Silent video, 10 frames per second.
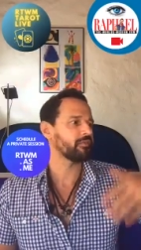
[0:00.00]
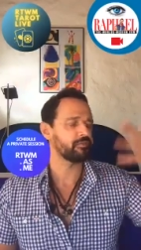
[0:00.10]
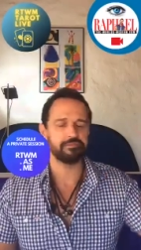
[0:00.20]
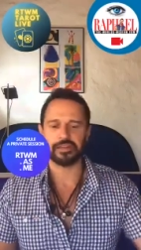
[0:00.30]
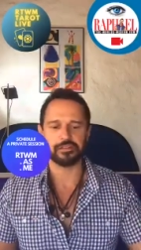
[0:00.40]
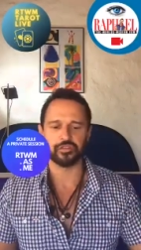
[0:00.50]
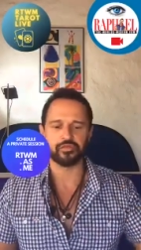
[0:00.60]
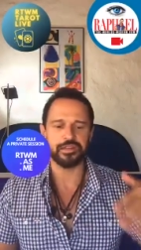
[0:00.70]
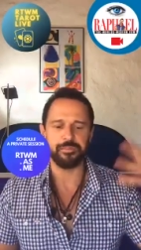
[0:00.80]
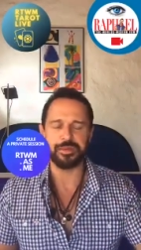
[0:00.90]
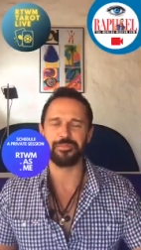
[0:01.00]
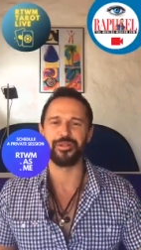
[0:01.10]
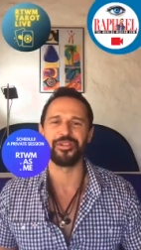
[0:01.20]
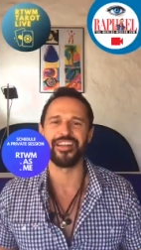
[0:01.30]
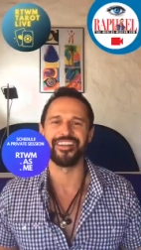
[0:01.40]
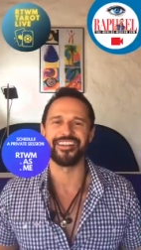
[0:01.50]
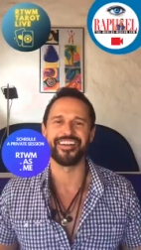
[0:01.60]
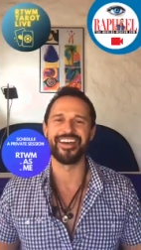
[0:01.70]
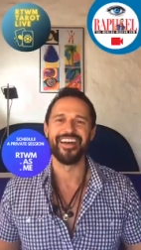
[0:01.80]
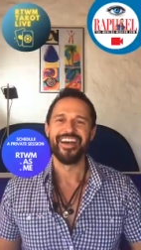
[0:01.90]
I don't know, 20 people
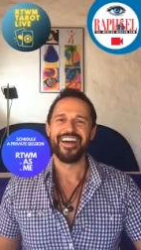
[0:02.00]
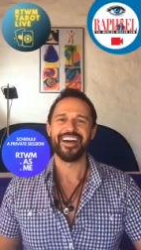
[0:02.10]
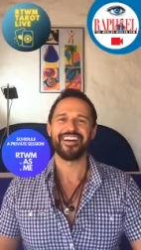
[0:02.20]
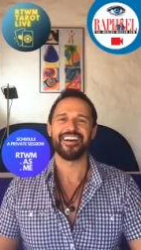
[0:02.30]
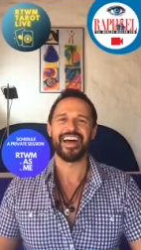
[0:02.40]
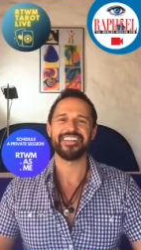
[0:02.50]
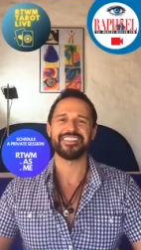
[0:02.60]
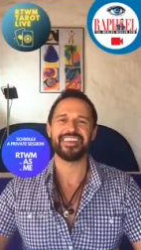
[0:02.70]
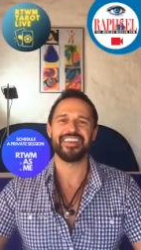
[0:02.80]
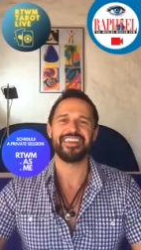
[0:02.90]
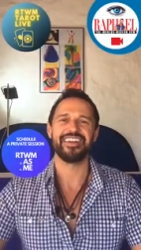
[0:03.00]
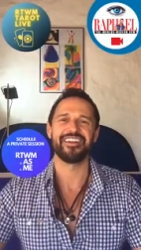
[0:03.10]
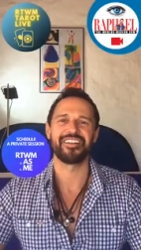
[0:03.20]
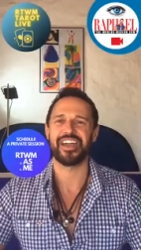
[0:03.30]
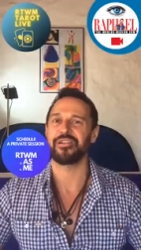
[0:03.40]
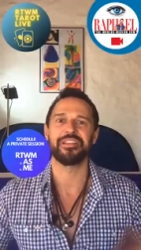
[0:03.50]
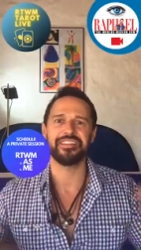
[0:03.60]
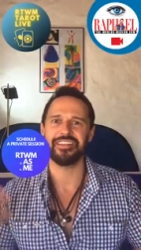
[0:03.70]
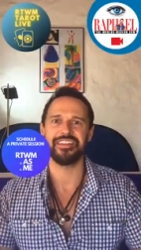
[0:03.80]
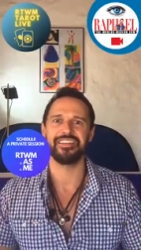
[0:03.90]
as a
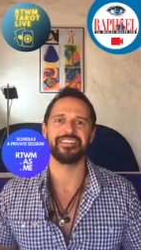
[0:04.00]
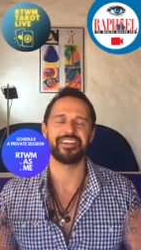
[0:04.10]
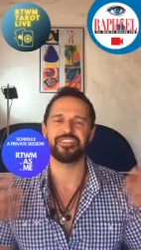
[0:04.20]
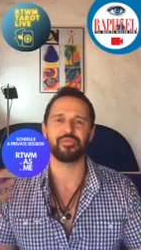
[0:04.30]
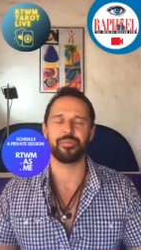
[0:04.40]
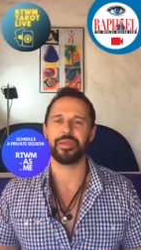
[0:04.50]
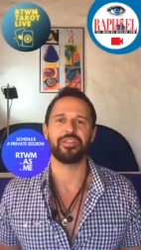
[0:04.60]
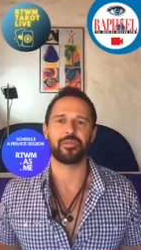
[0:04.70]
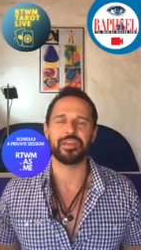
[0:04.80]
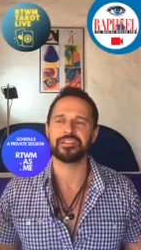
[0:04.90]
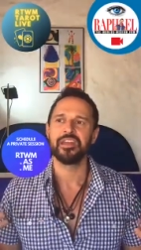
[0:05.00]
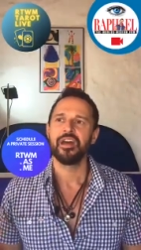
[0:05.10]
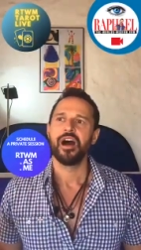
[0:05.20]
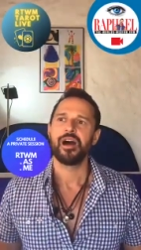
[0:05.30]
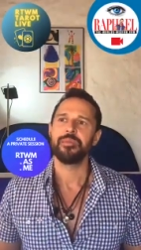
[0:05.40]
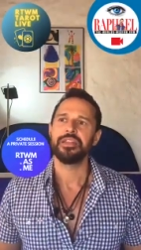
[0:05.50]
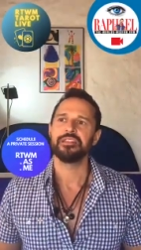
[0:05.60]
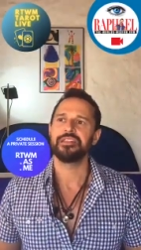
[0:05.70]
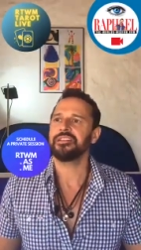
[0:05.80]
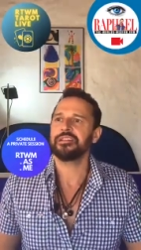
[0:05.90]
guaranteeing that you will pay the rent. I mean,
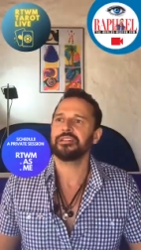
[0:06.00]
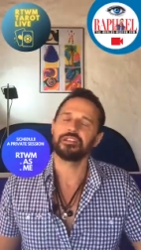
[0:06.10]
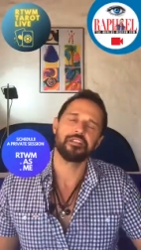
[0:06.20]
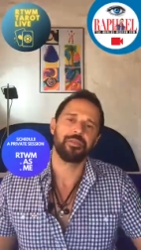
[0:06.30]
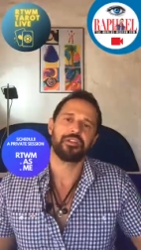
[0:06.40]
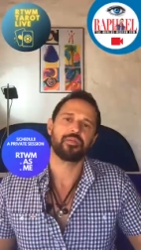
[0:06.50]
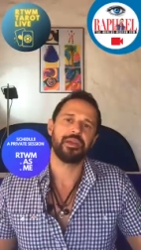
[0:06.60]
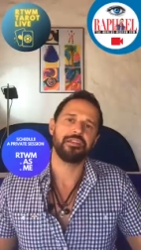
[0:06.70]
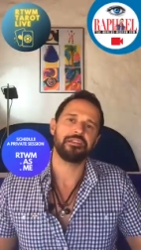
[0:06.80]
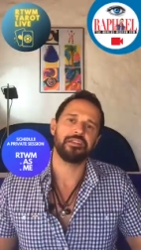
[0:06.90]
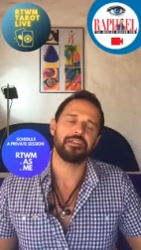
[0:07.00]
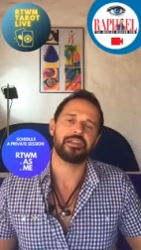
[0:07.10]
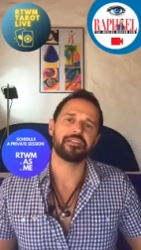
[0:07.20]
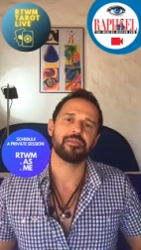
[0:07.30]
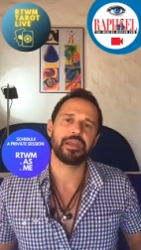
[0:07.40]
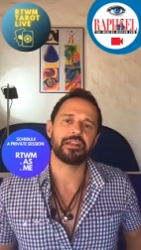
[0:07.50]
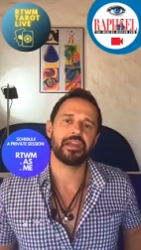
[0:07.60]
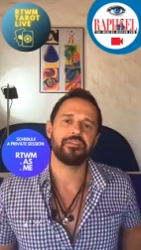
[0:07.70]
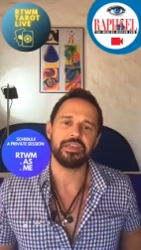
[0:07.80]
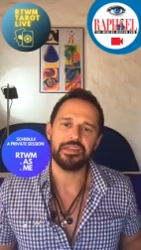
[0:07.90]
this is a little bit crazy. It doesn't make
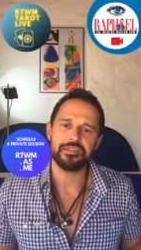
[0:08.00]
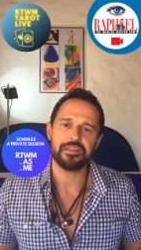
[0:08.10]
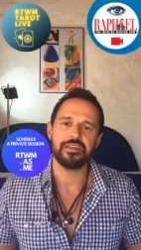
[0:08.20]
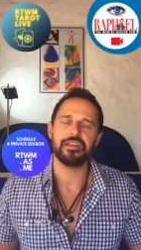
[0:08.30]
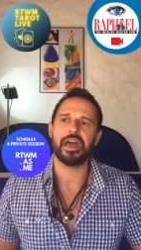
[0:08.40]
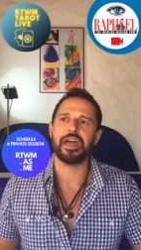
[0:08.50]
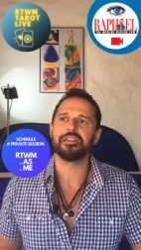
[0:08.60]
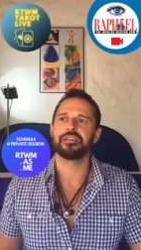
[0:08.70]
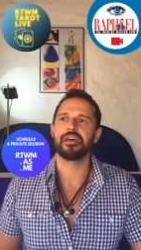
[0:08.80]
life easy, and